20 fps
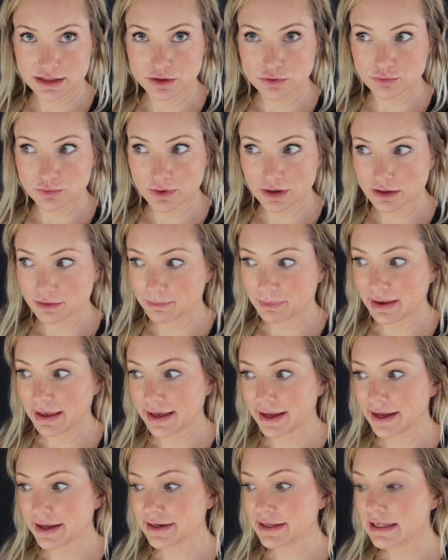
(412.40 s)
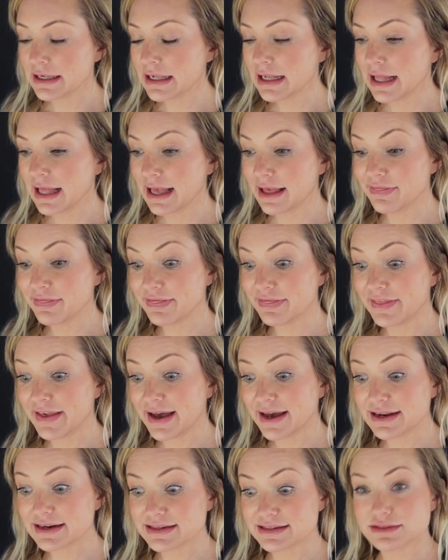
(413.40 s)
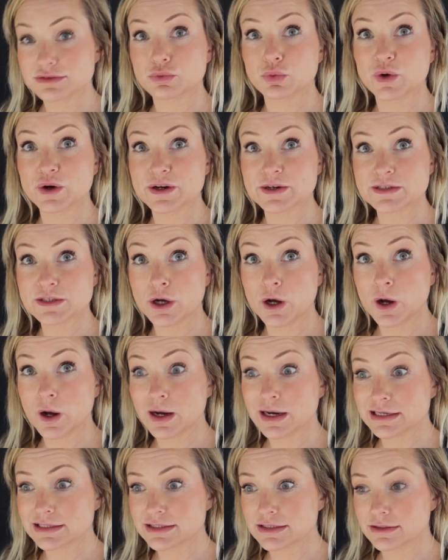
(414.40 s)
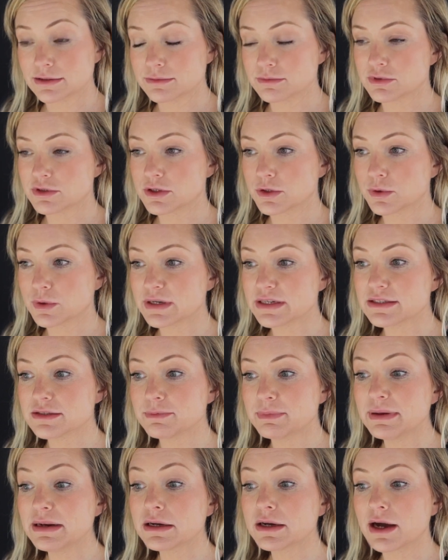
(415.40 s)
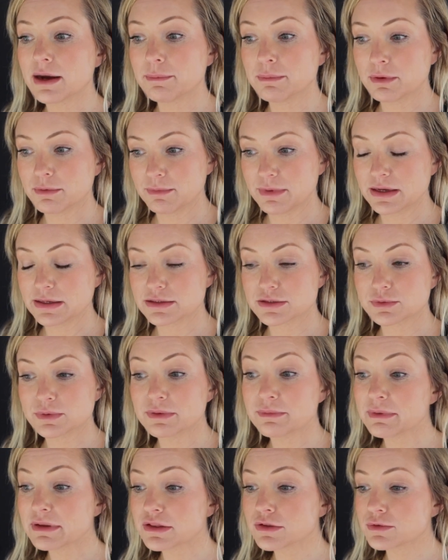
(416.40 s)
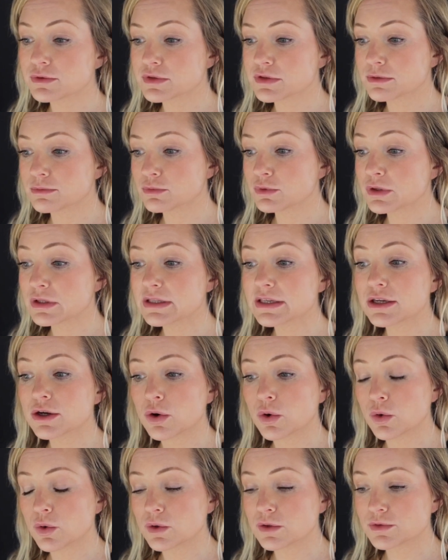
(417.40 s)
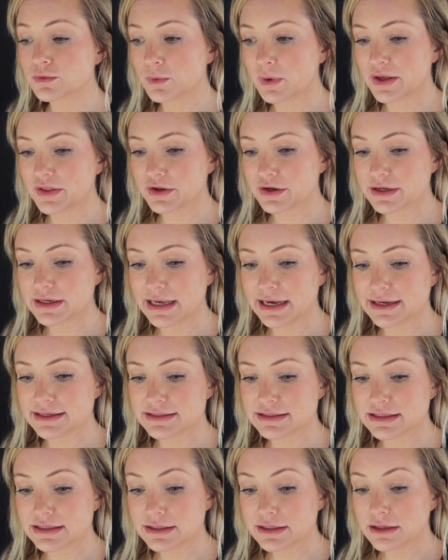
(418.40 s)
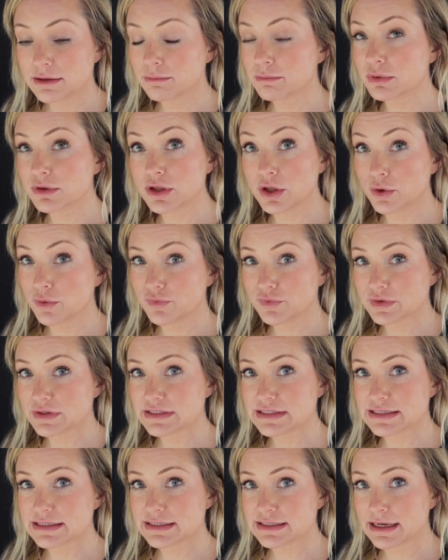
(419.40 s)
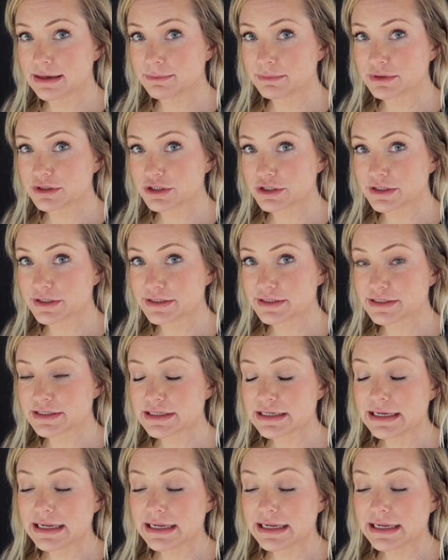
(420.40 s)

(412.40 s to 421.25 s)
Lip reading: rug pad, and that has worked awesome. So it's been a couple months. We've been through some really cold weather yet, below freezing temperatures,